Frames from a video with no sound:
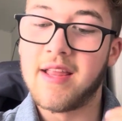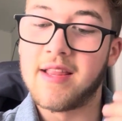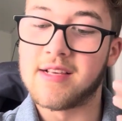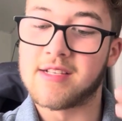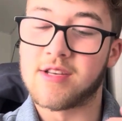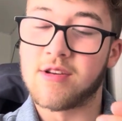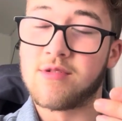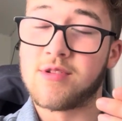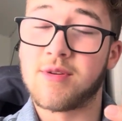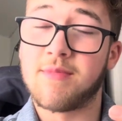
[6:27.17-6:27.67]

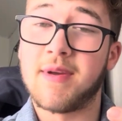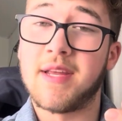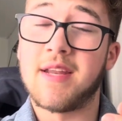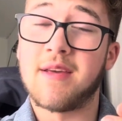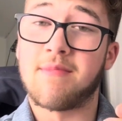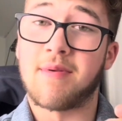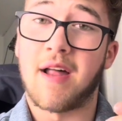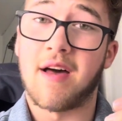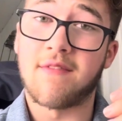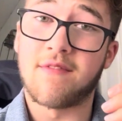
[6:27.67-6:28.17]
social
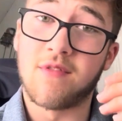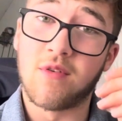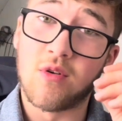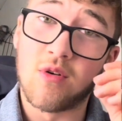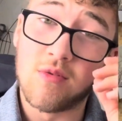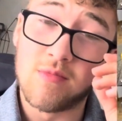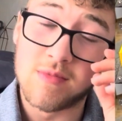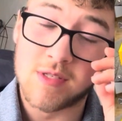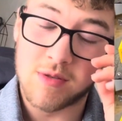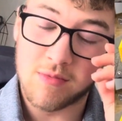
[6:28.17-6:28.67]
media
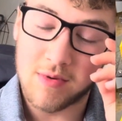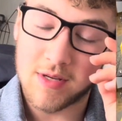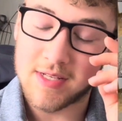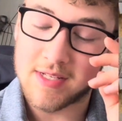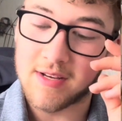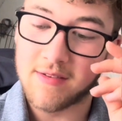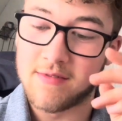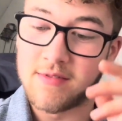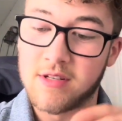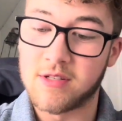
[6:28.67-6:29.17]
platforms,
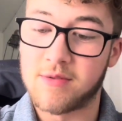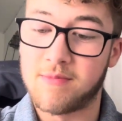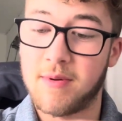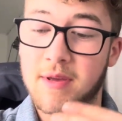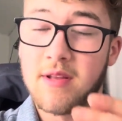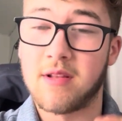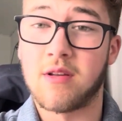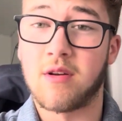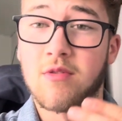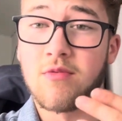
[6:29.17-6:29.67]
which have just
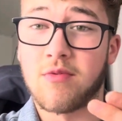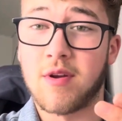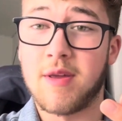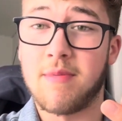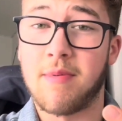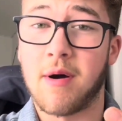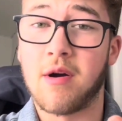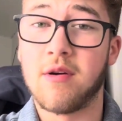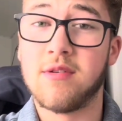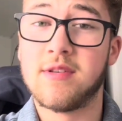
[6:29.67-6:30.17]
been like
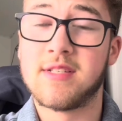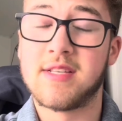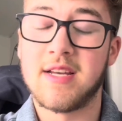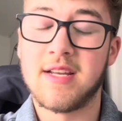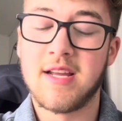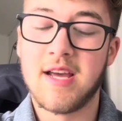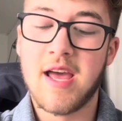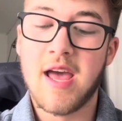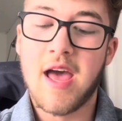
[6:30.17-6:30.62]
reposted.